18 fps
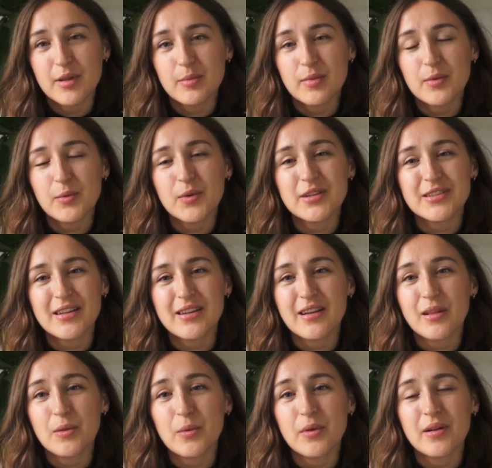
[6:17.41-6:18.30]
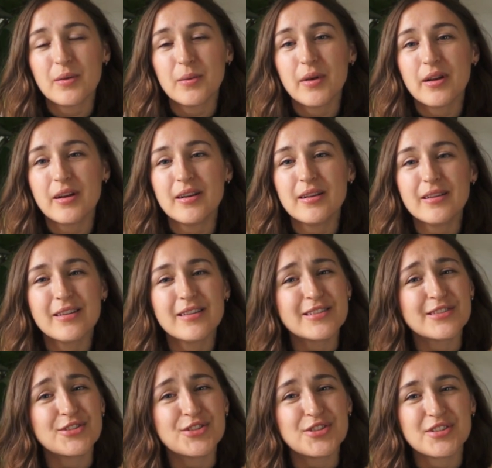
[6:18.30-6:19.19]
maybe one day I'll want to wear it and
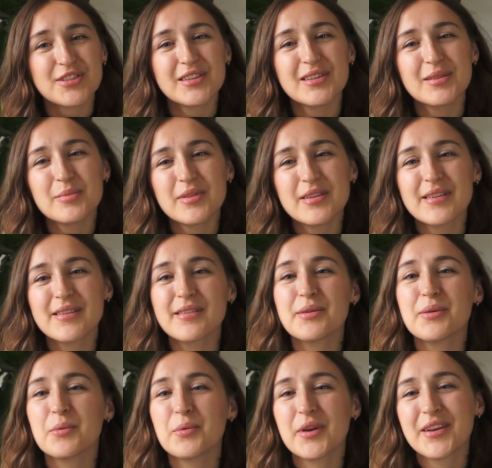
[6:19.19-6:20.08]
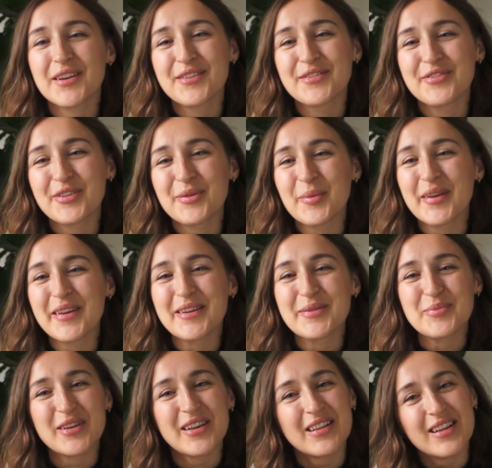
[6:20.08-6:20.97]
it's just going to be waiting for me
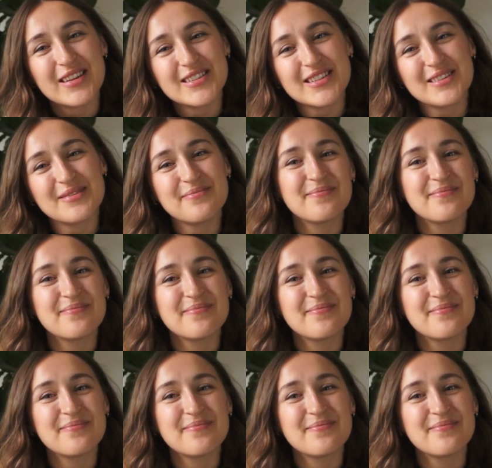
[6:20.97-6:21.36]
in my closet.